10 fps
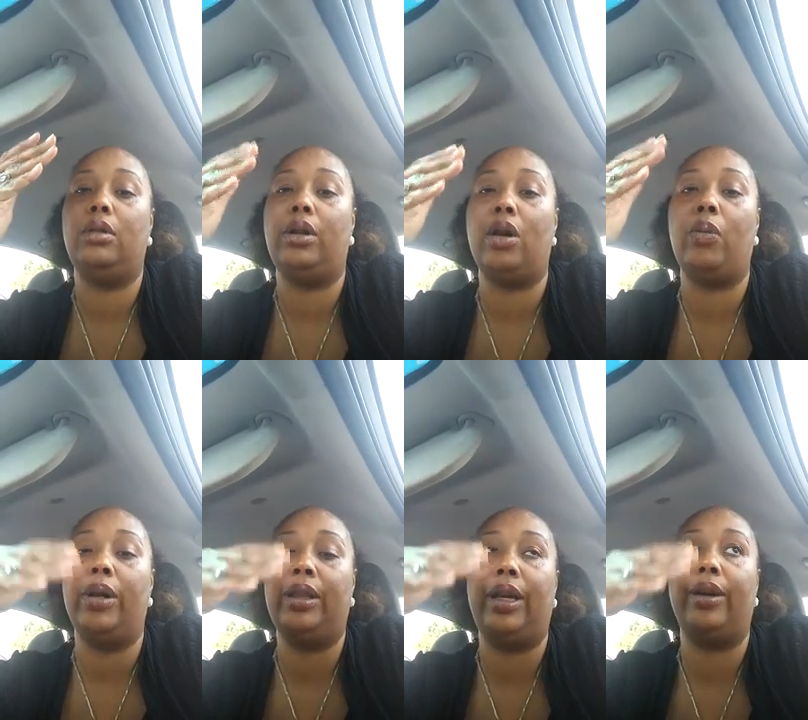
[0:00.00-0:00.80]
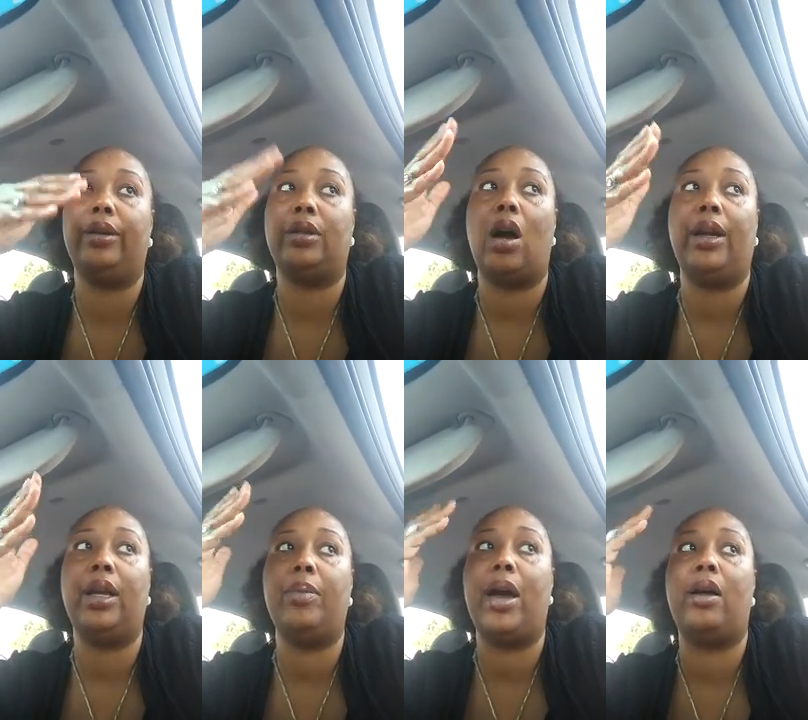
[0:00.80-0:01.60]
you know, what they're
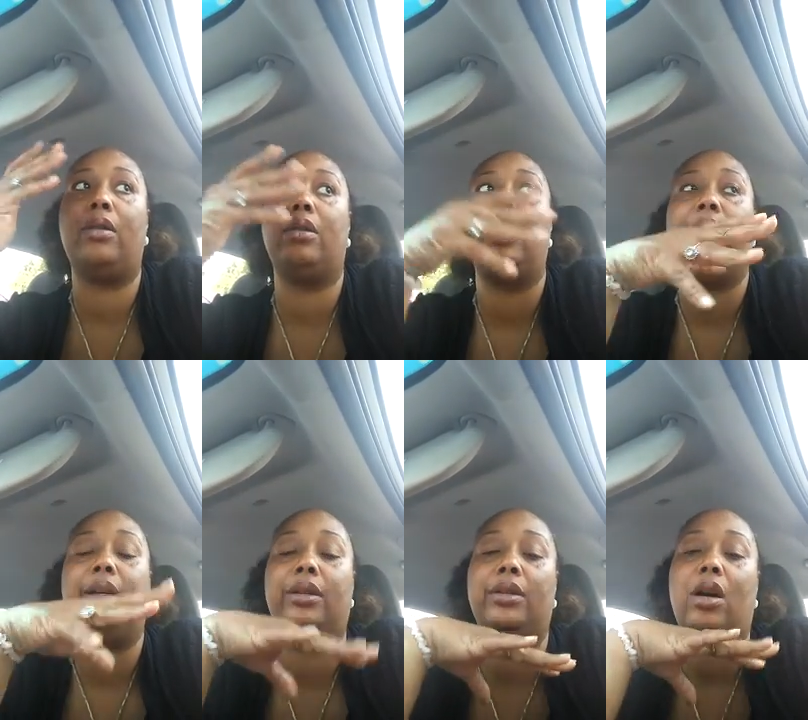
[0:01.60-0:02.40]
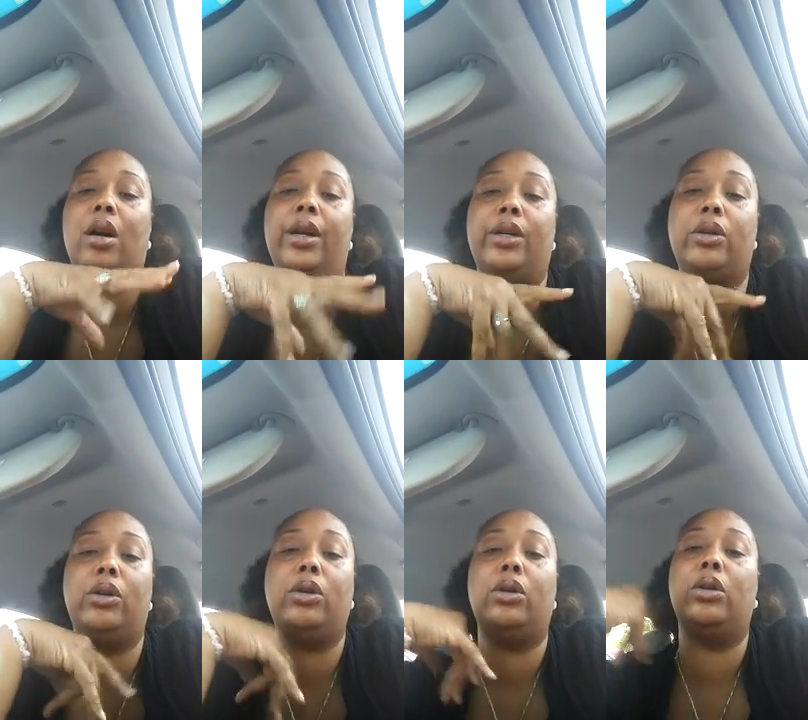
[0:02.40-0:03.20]
talking about, like a
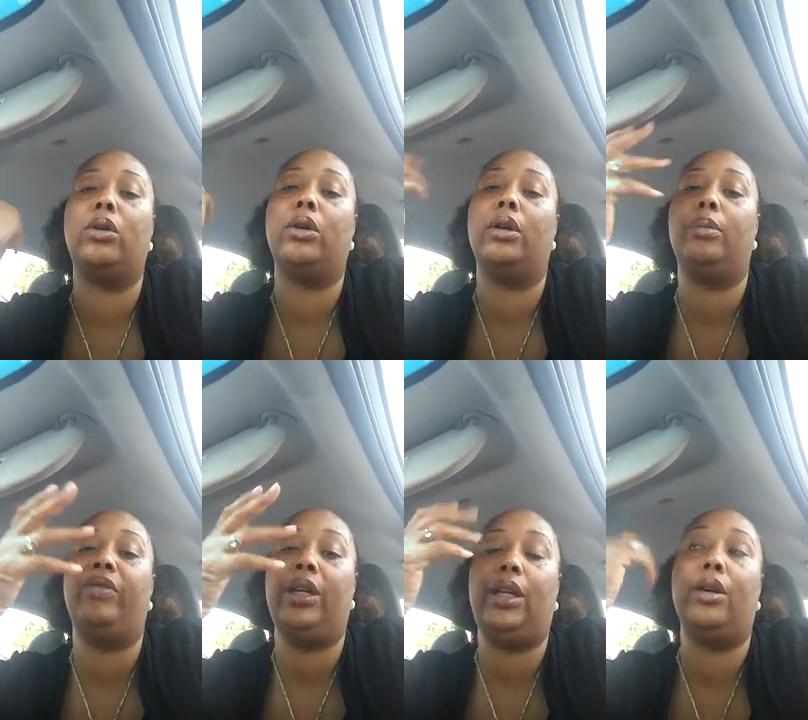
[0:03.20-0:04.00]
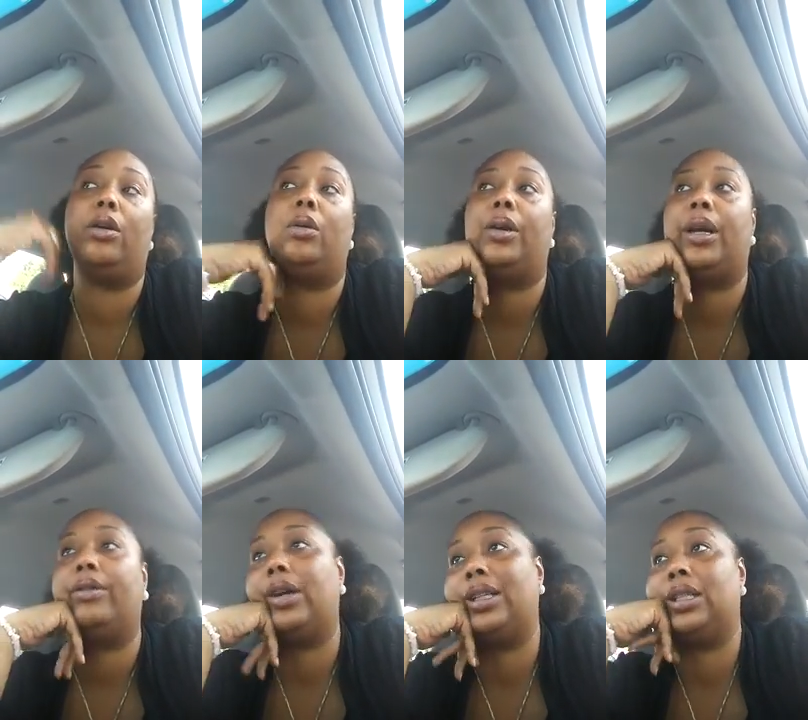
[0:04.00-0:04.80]
article or a video or
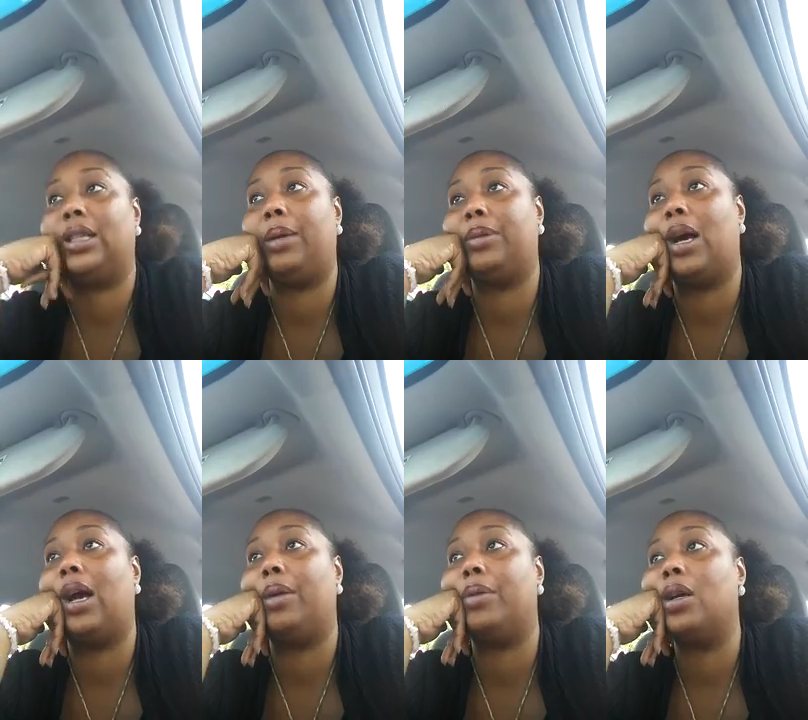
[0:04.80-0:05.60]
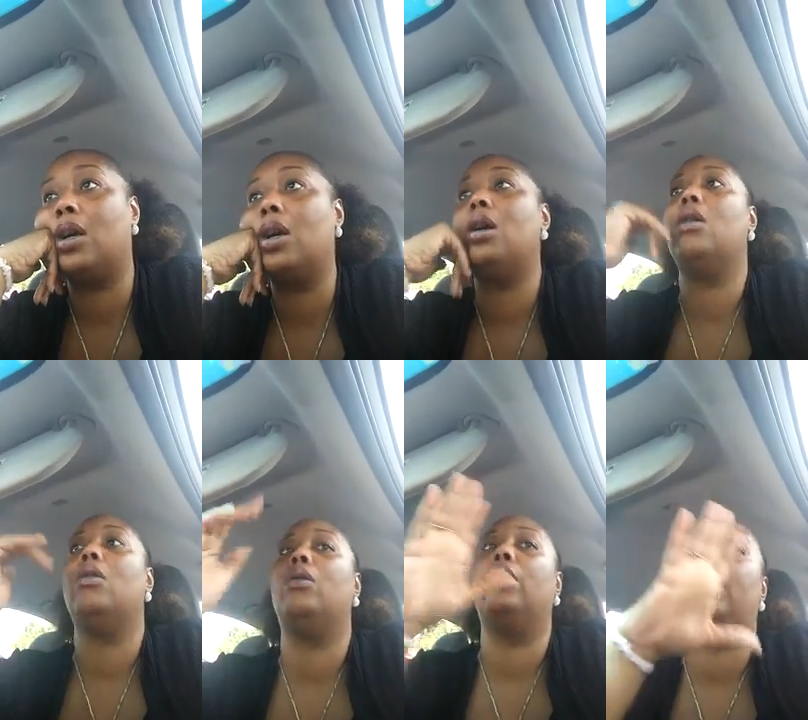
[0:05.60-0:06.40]
whatever at the same time,
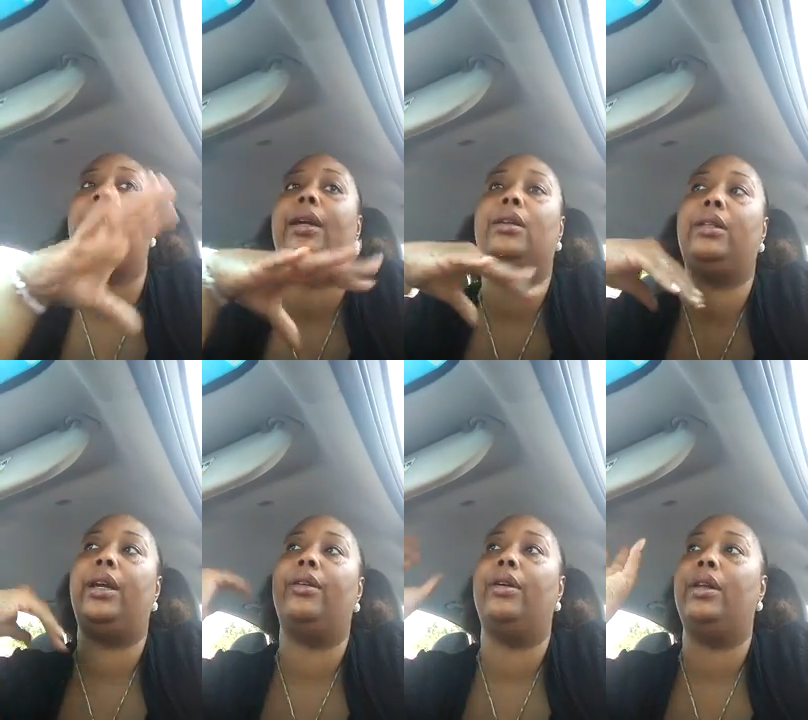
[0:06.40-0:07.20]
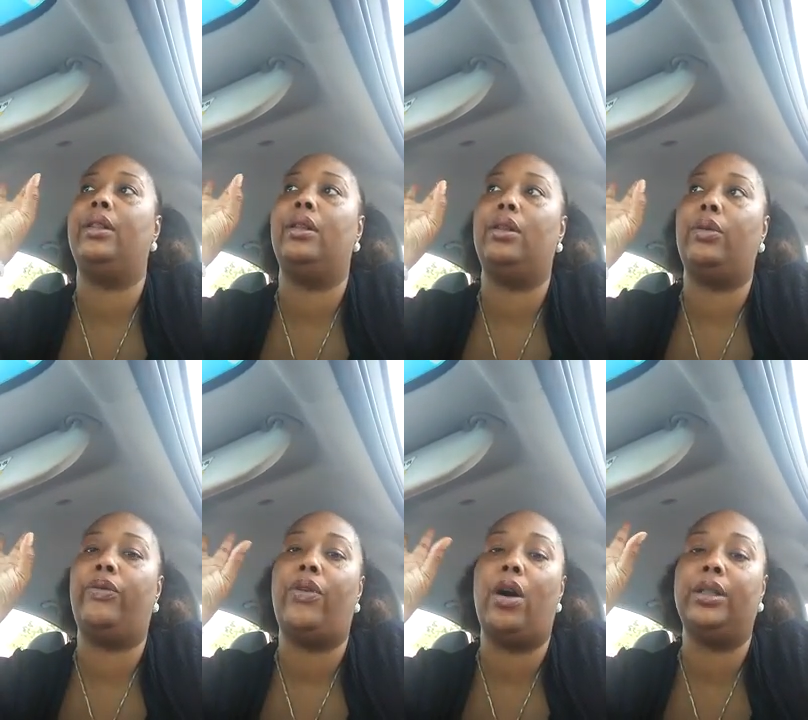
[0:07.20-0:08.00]
or like they're in the little
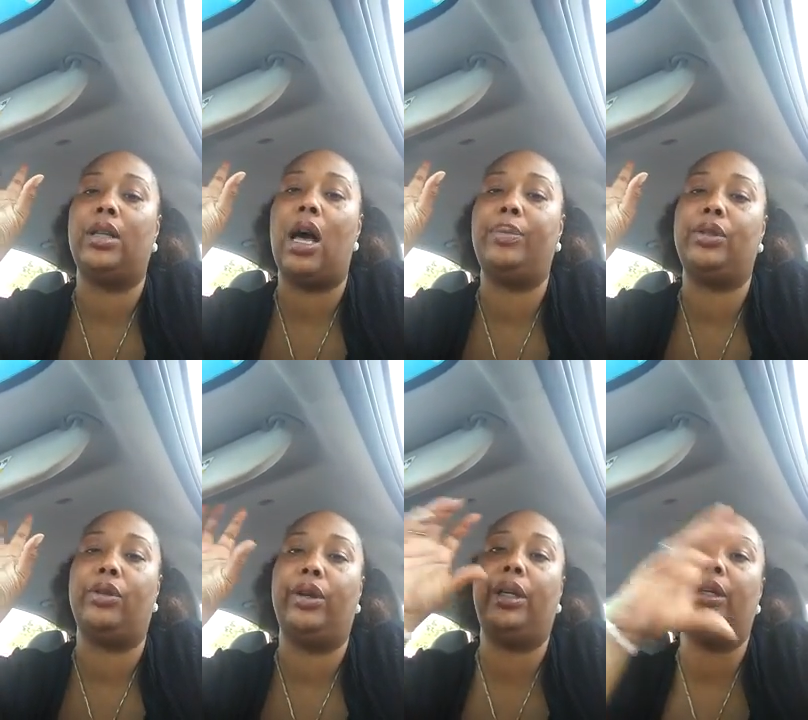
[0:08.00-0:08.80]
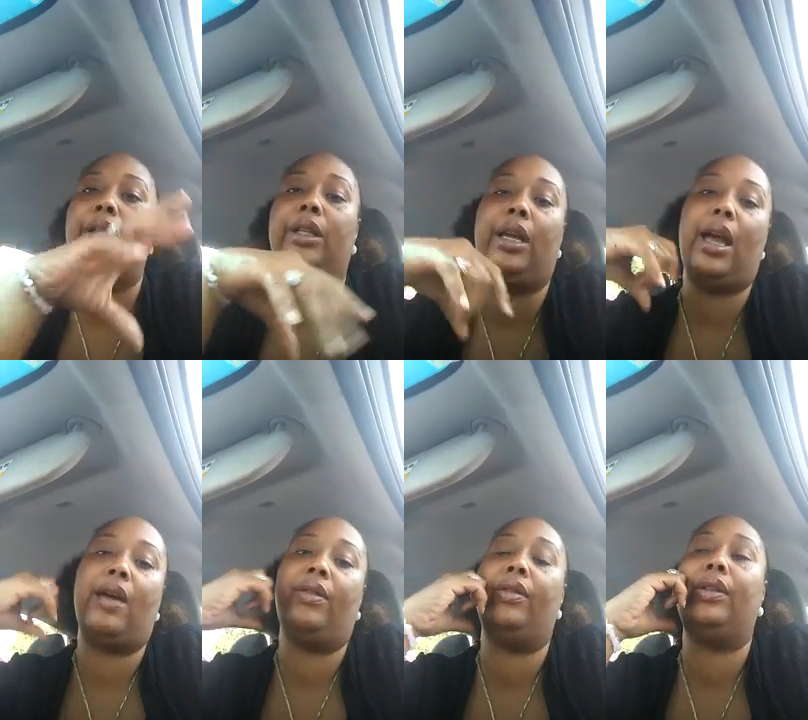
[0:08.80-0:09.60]
far top screen and then they
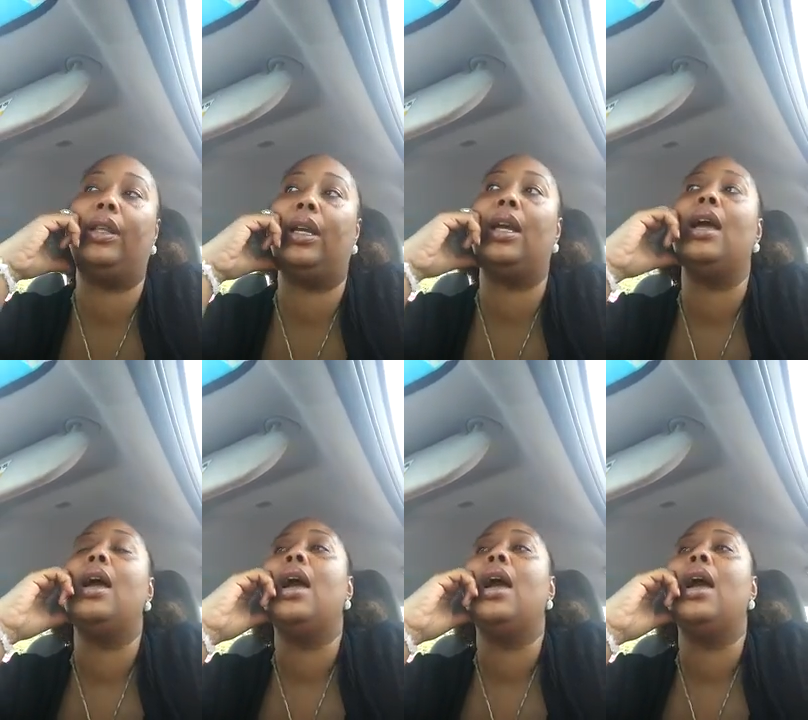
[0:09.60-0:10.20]
have everything.